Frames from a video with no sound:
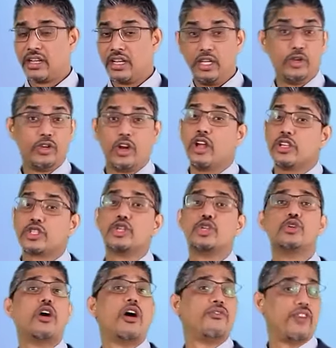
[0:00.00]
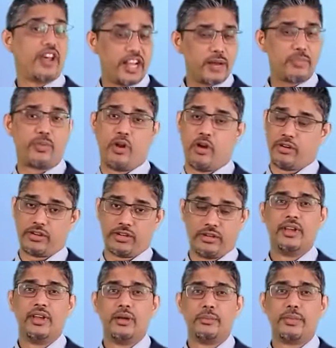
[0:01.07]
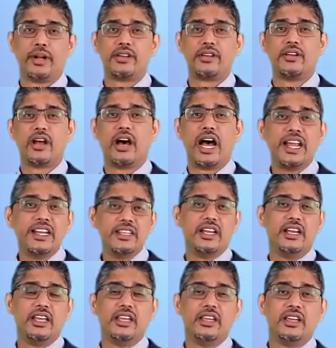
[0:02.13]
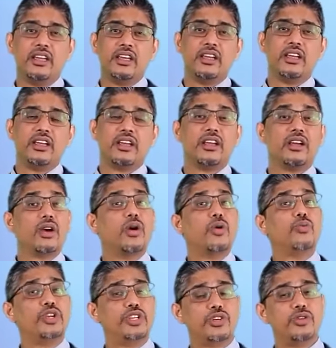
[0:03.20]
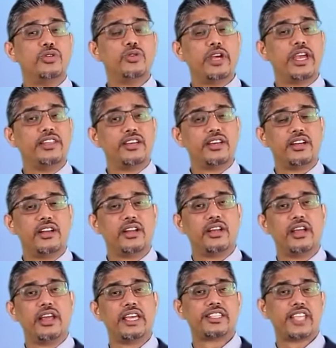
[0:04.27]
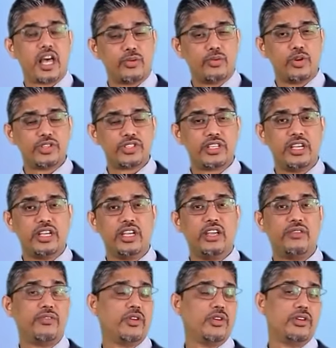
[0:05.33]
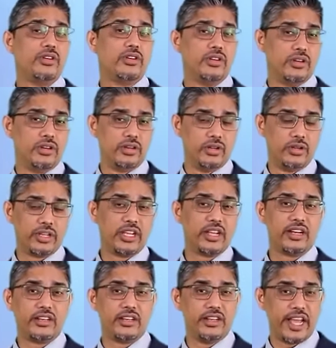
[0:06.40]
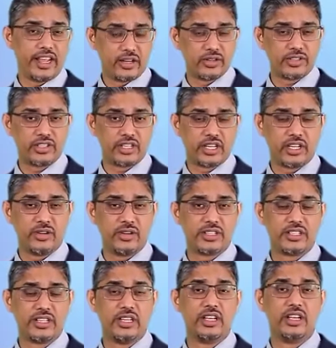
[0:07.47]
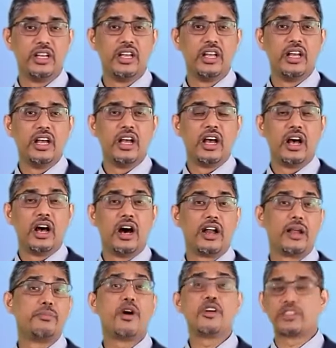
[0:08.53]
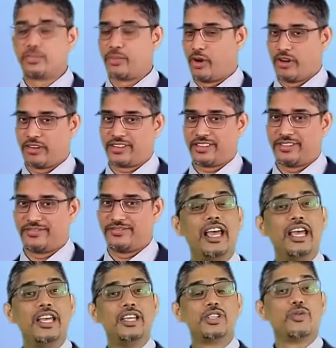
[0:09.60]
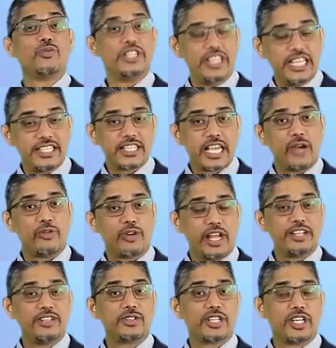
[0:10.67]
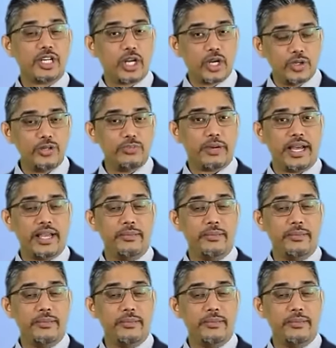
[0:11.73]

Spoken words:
You can also do a funnel plot, but ideally we should do either SROC if you're looking at diagnostic accuracy or a box plot. So with this, I would like to conclude my